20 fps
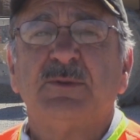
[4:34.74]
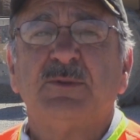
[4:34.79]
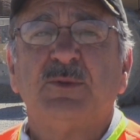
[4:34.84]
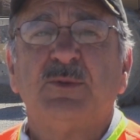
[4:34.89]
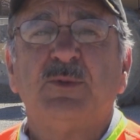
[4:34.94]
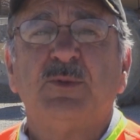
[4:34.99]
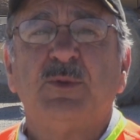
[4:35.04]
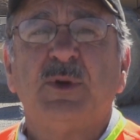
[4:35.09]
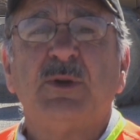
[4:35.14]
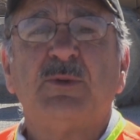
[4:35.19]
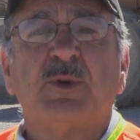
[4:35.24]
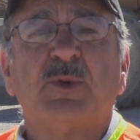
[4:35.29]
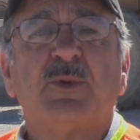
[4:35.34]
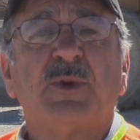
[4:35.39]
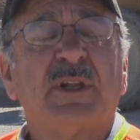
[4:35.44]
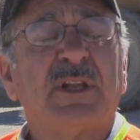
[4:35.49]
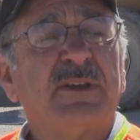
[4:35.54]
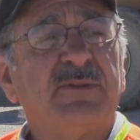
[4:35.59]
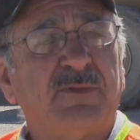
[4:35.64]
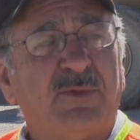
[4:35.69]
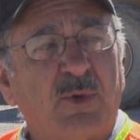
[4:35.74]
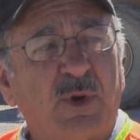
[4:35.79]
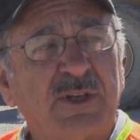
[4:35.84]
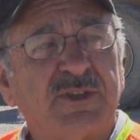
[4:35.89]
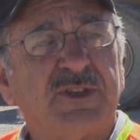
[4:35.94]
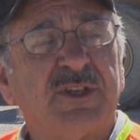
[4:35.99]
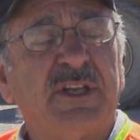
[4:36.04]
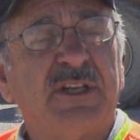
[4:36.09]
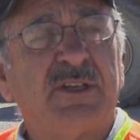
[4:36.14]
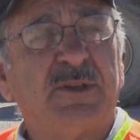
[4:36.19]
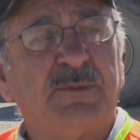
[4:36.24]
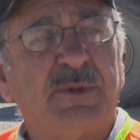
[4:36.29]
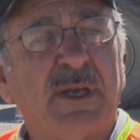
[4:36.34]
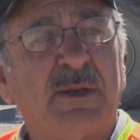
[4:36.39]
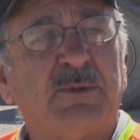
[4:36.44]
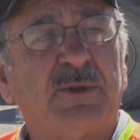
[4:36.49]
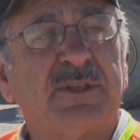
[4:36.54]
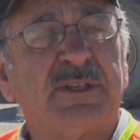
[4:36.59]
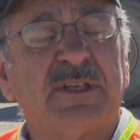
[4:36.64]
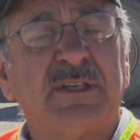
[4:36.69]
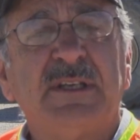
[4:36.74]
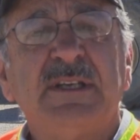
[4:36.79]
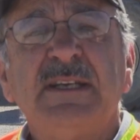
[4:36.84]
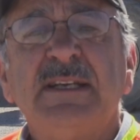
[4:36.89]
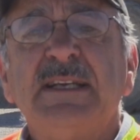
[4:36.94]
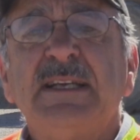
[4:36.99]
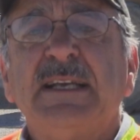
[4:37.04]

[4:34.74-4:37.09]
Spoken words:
We were really fortunate to be able to,